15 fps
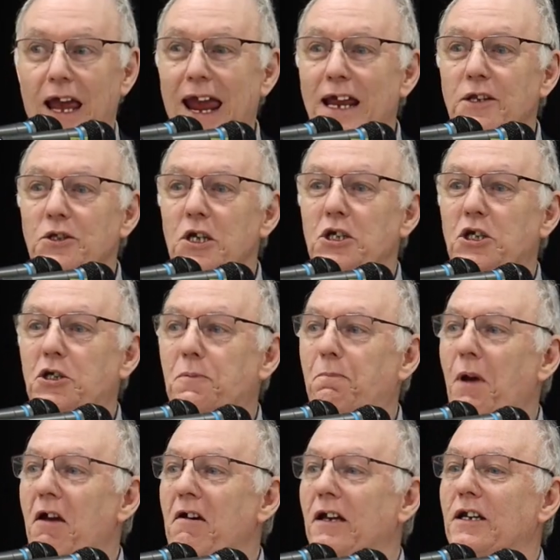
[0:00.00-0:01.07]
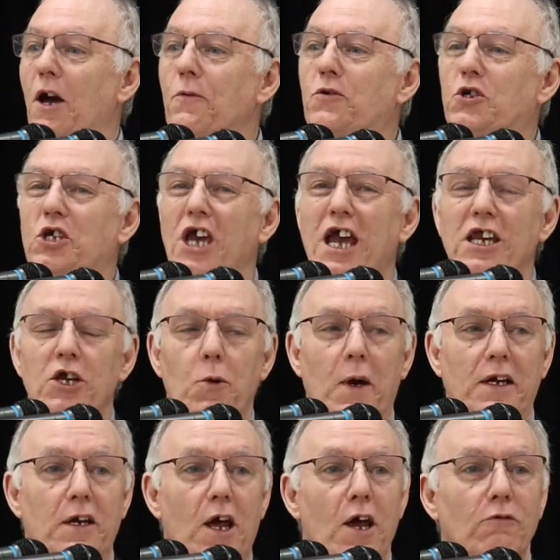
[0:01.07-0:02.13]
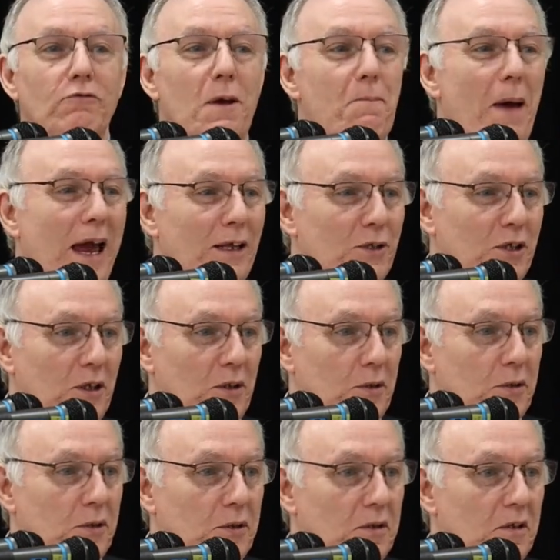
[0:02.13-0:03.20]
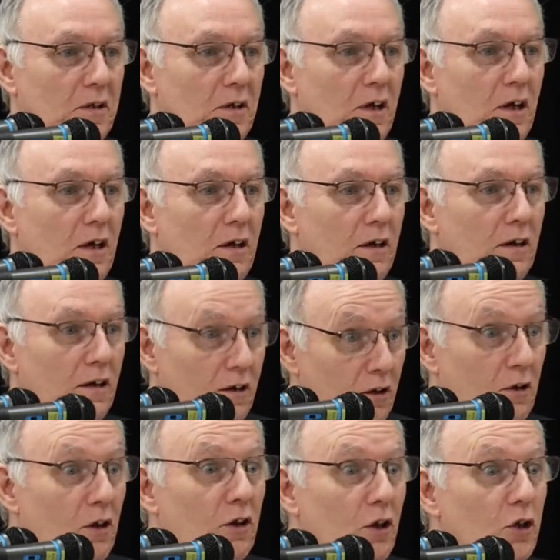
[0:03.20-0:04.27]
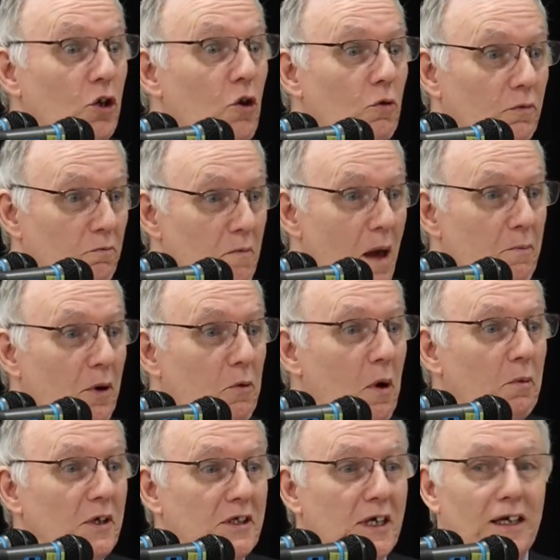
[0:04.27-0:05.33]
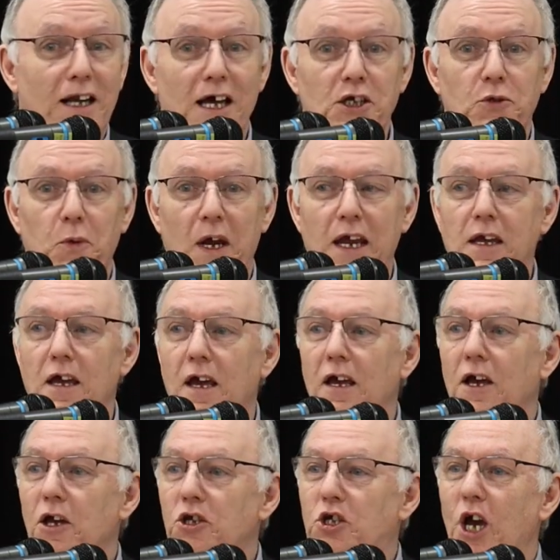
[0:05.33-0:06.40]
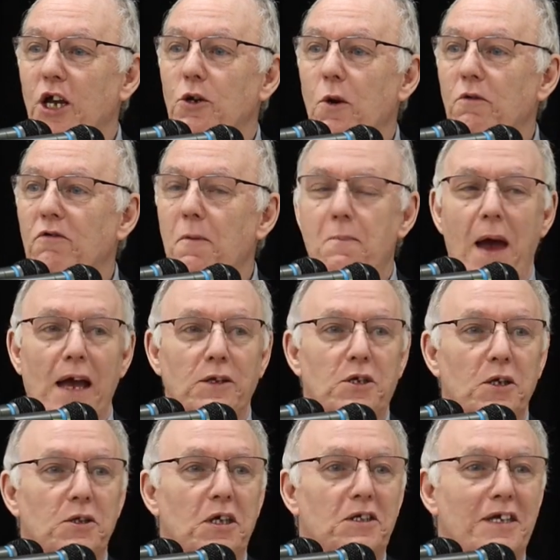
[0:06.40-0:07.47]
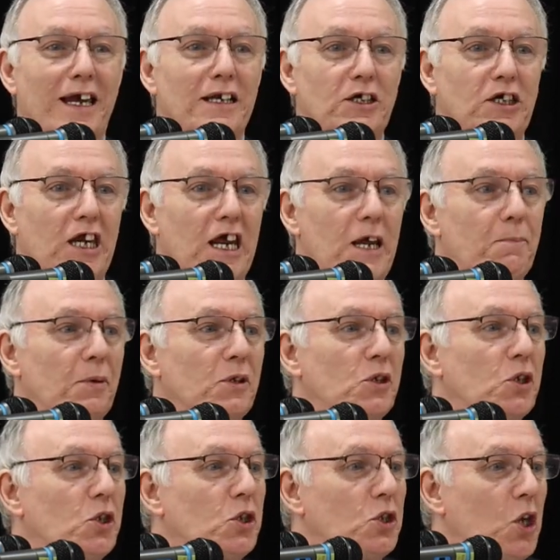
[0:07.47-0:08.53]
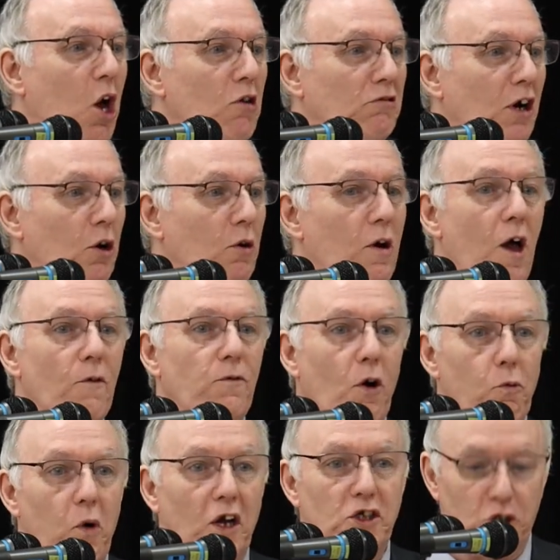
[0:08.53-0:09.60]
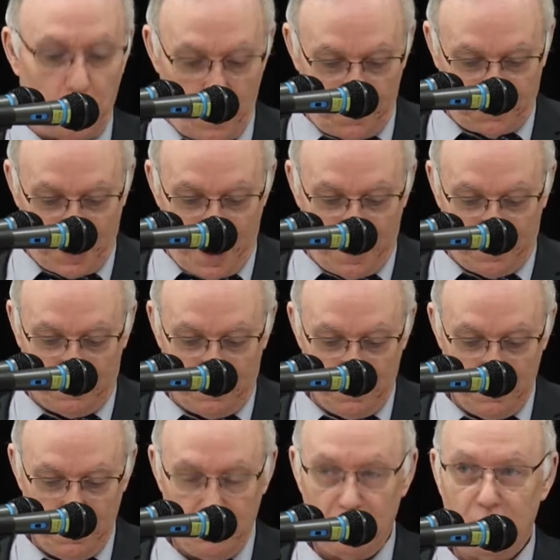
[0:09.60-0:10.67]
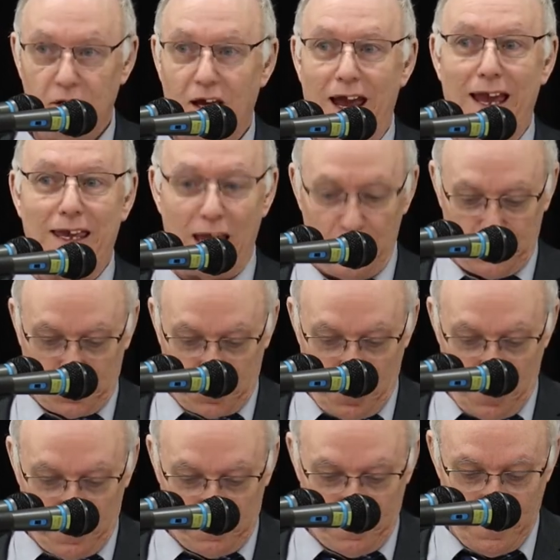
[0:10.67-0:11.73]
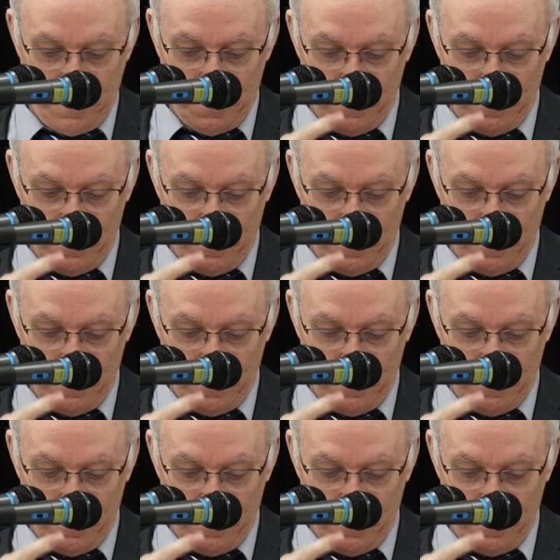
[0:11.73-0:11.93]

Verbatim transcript: in the spirit of genuine repentance. You remember what we said last week? Genuine repentance is a deep sorrow for what you have done against God.